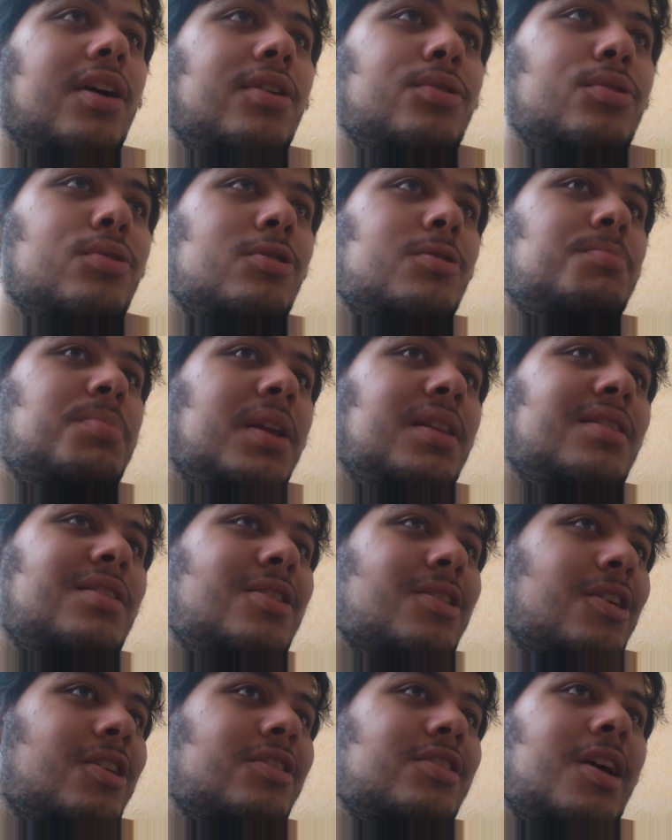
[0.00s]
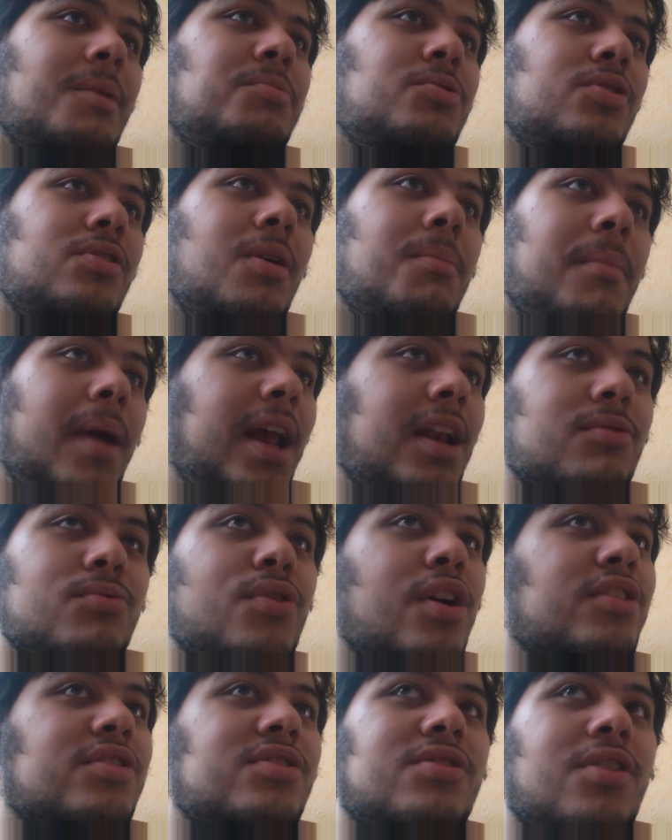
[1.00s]
who's been called up to the main
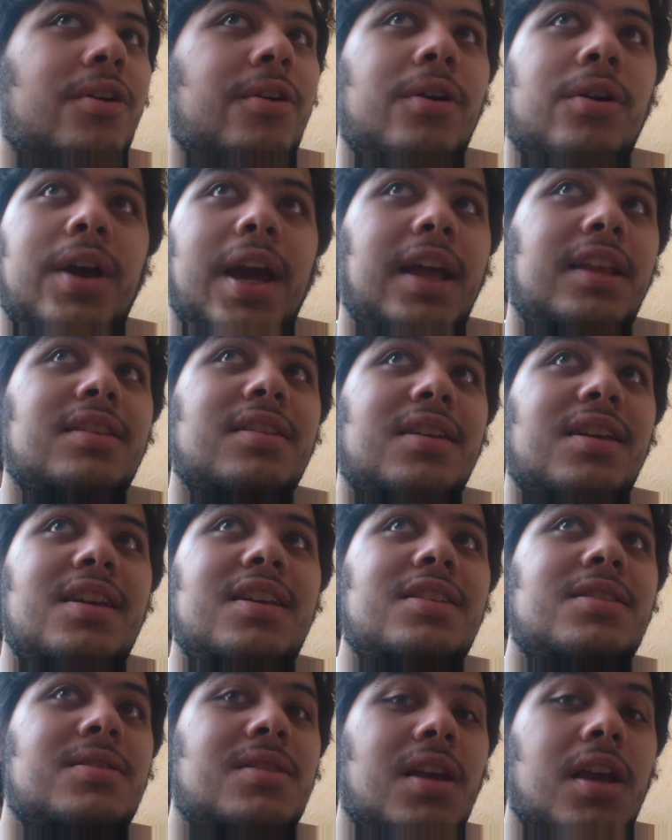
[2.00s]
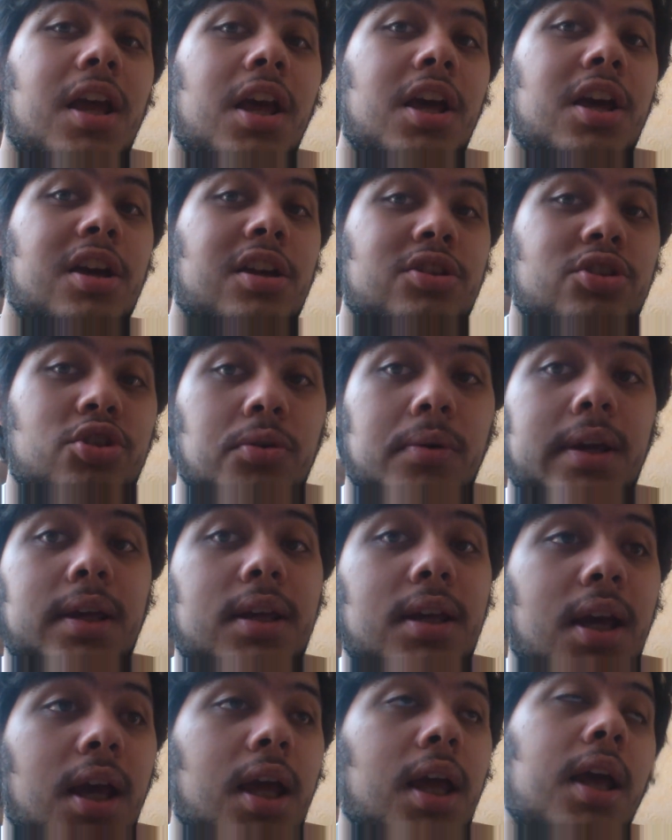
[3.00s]
roster, and he's
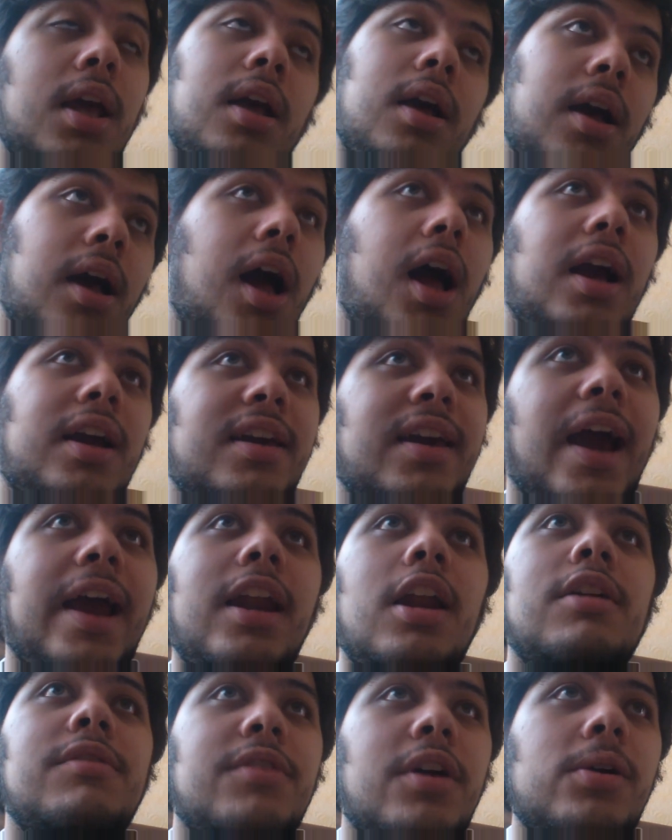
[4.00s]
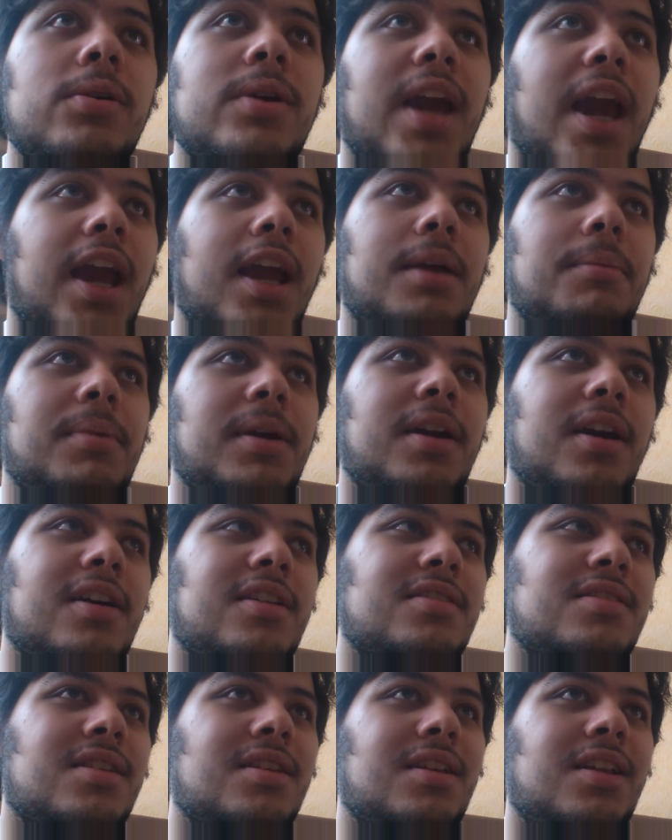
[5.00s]
doing kind of okay,
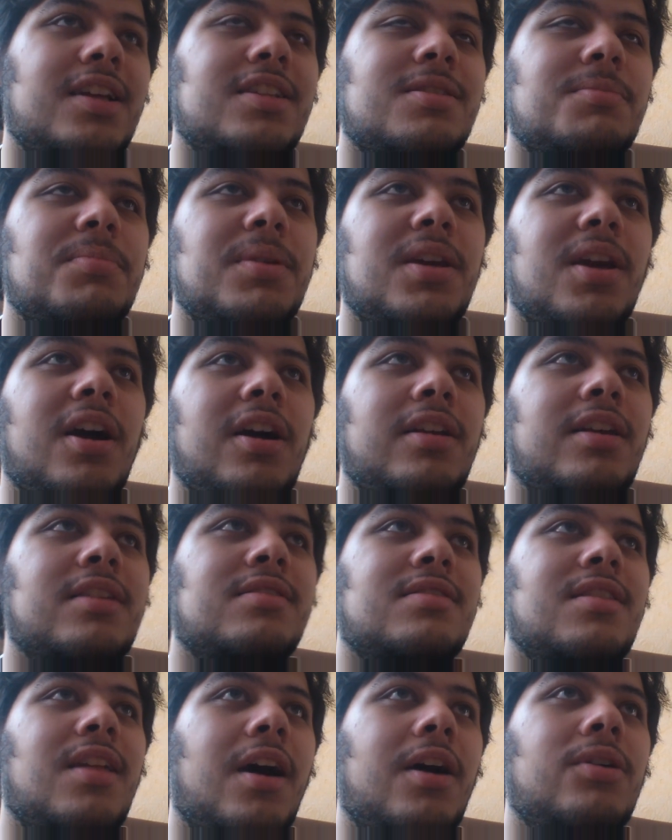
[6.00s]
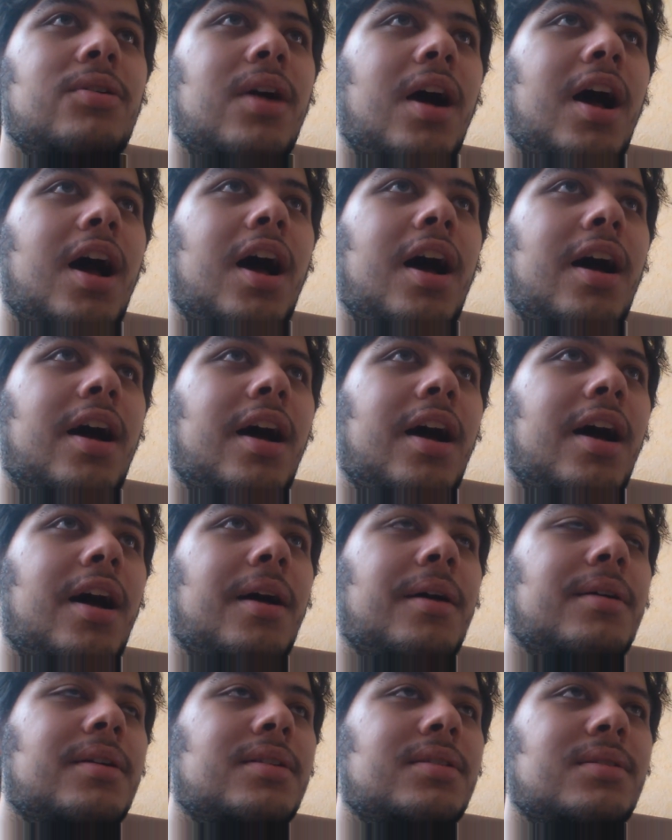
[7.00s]
because, let's be honest, though,
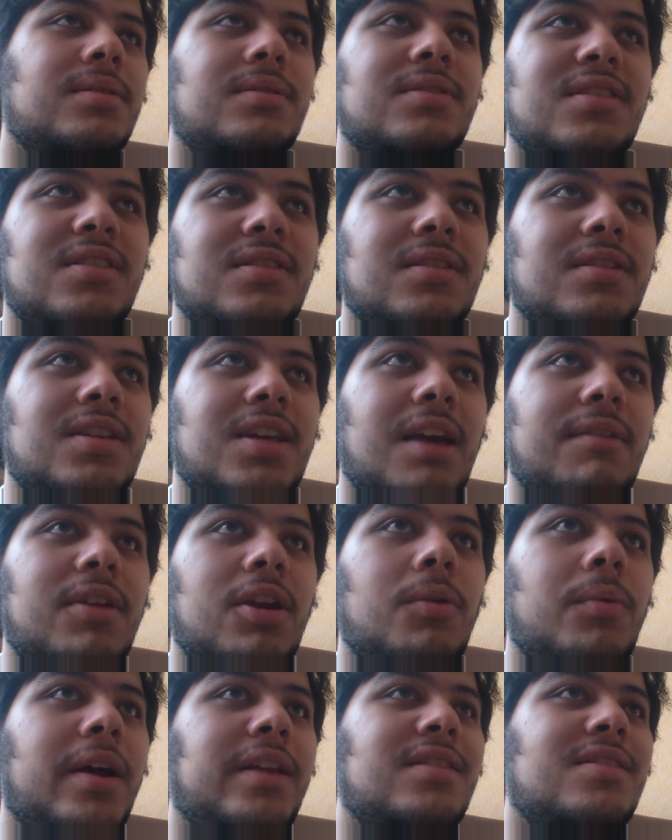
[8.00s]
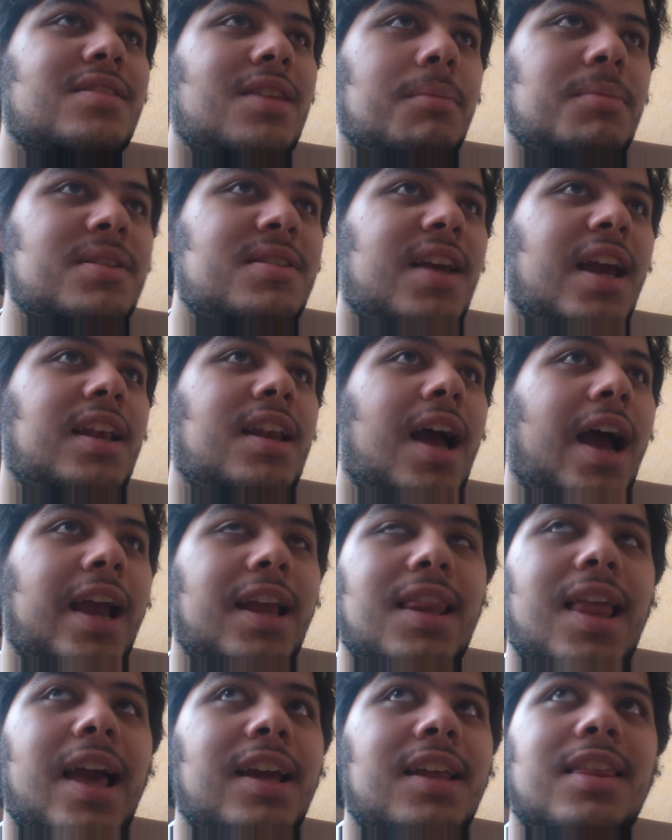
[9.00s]
Kevin Owens, Sami Zayn, I
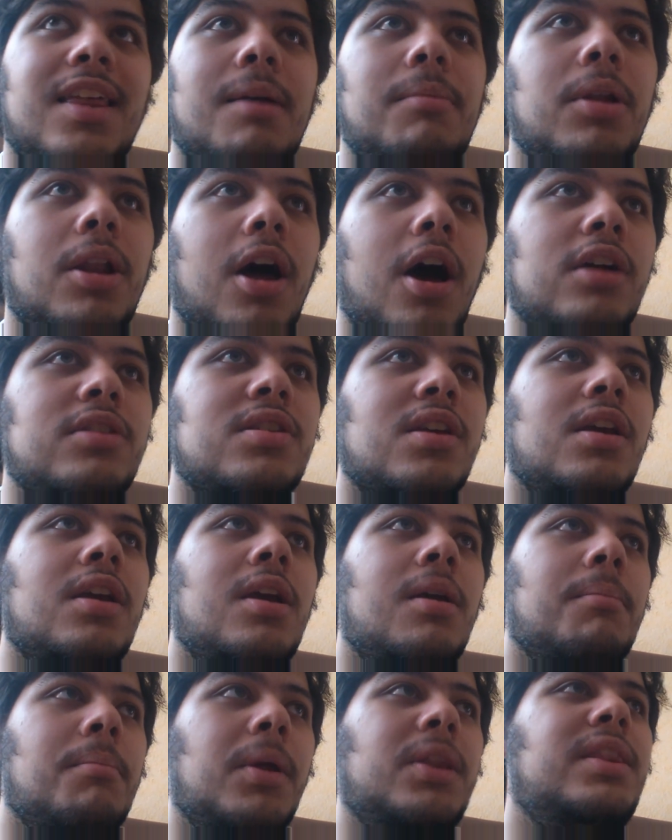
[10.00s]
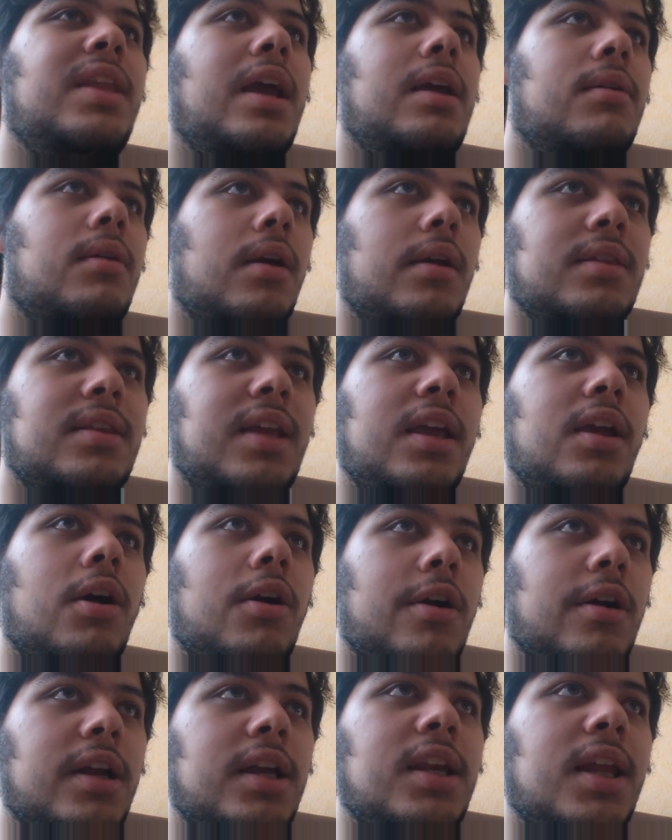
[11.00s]
like them a lot, but they
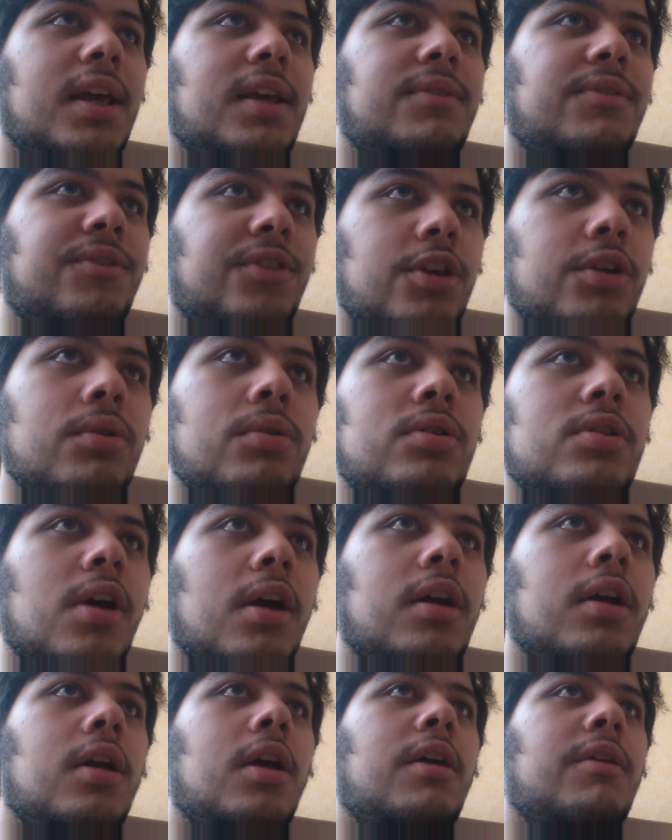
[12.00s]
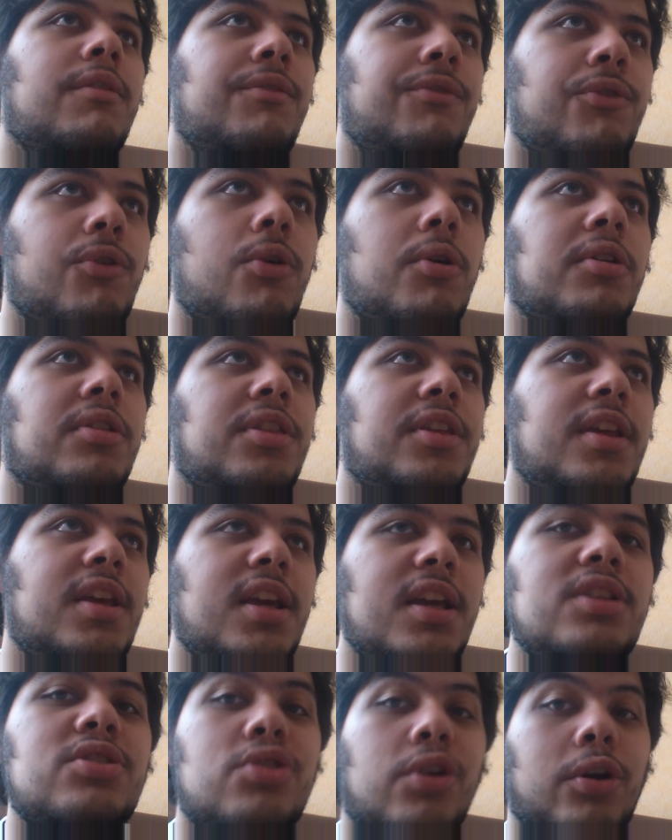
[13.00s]
are in a feud for
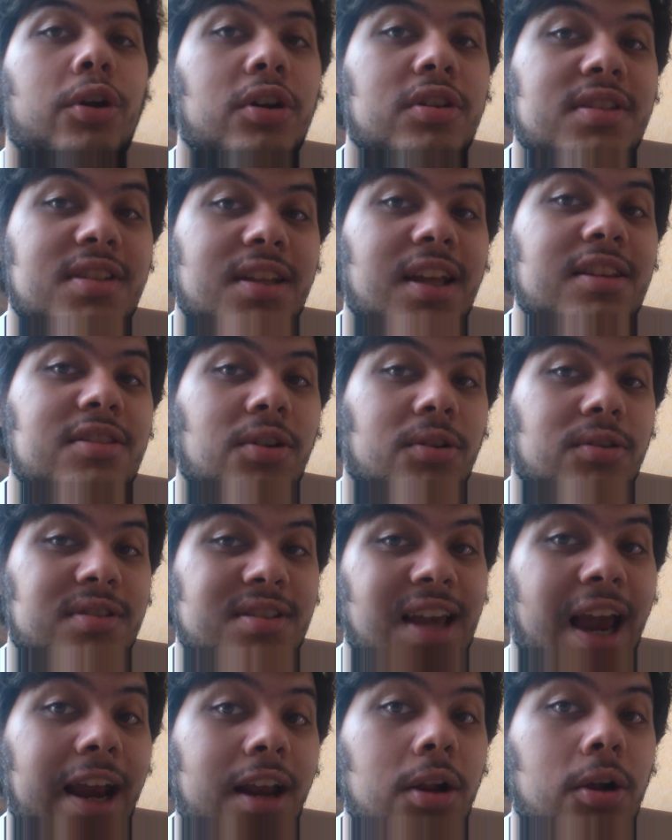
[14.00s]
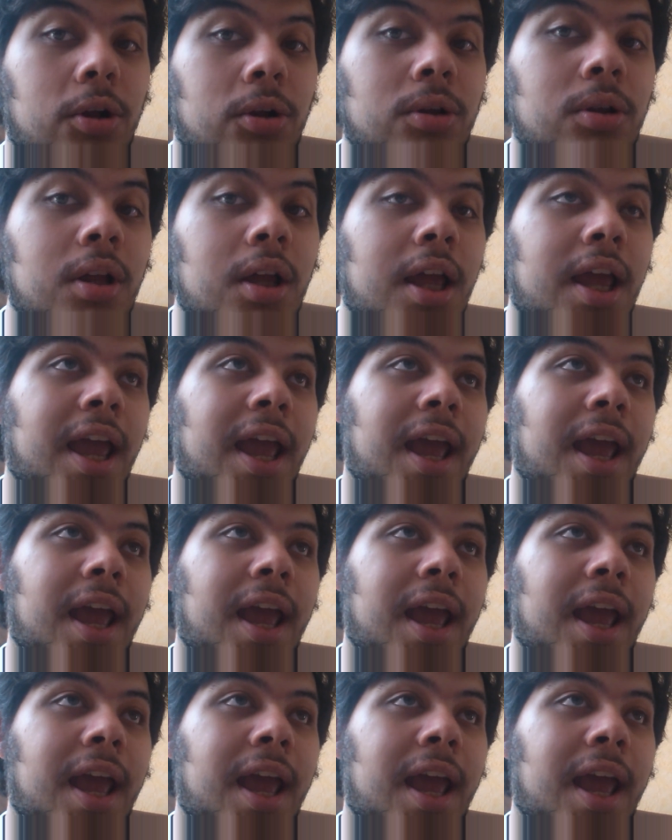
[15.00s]
the Intercontinental title,